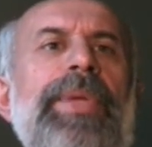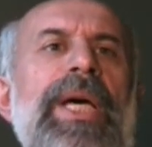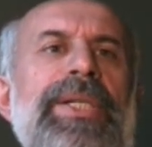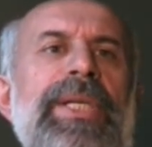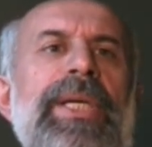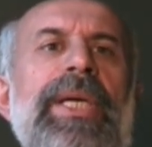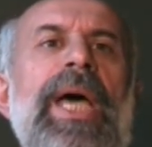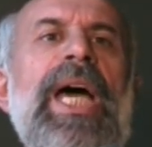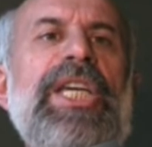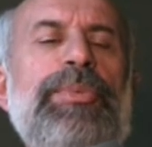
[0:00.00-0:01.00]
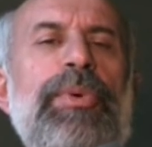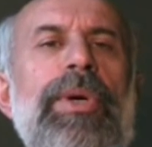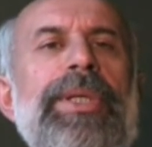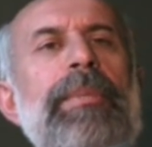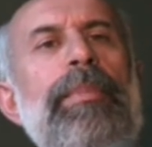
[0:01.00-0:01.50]
as the
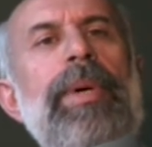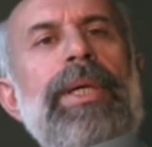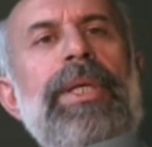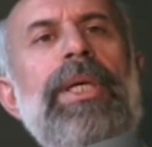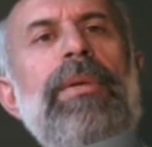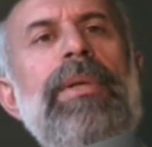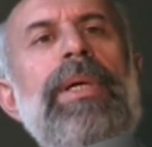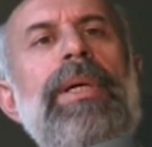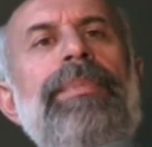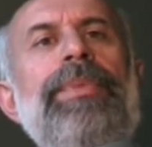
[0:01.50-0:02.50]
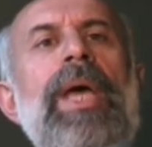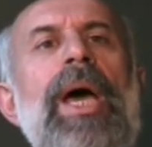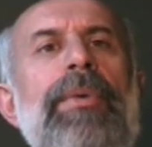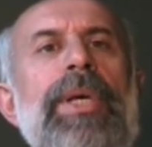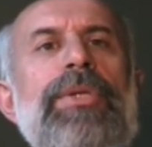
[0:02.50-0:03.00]
expert in particular
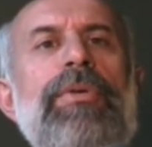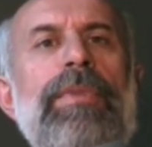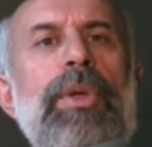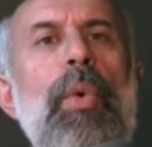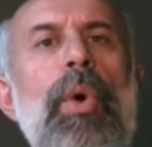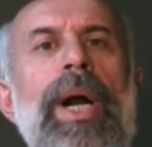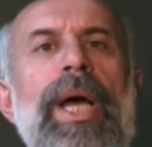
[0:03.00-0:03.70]
areas of law,